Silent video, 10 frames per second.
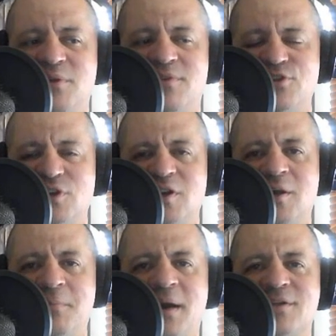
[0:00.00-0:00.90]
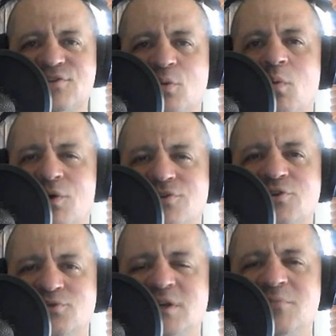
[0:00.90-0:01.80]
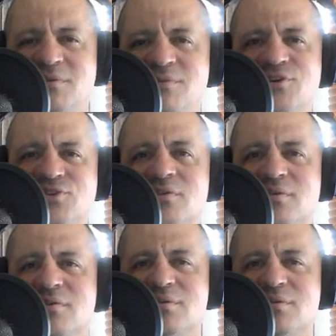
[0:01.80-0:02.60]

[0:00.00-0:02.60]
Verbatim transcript: division and Impact is a 1 or 2 team division.